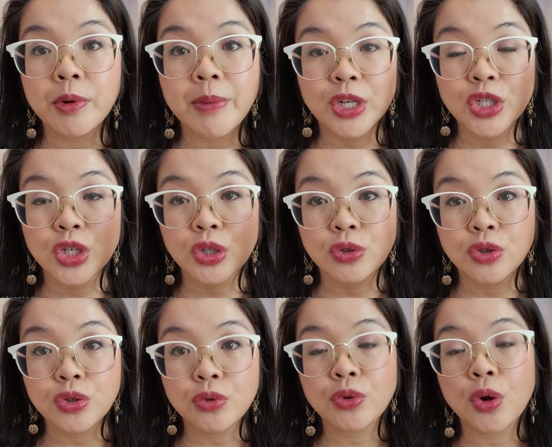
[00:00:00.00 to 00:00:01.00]
make sure you
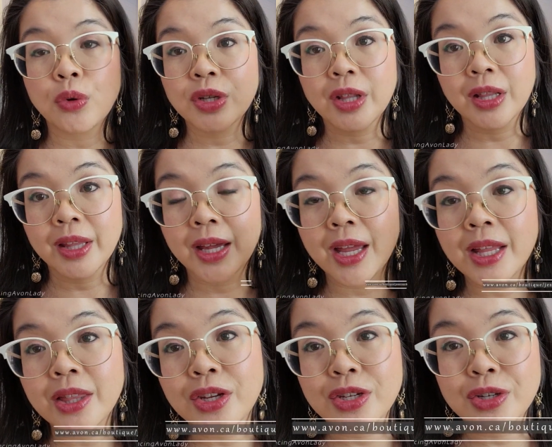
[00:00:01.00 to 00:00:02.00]
do go to the link in
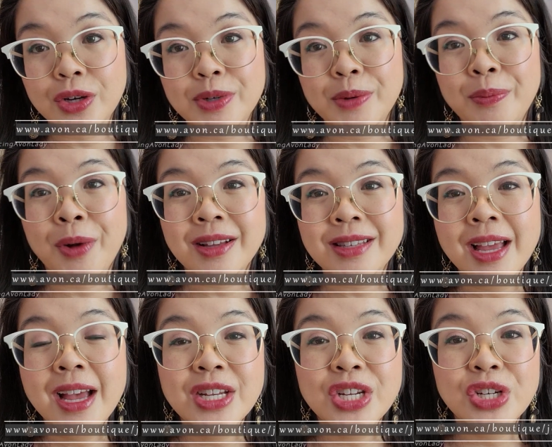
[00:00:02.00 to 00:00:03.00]
the description box
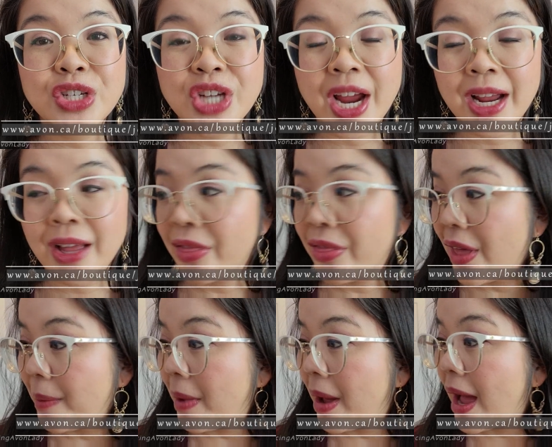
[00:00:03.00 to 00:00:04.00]
to check
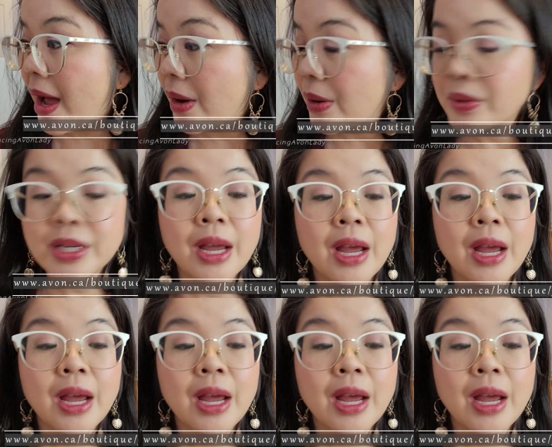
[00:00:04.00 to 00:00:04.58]
them out.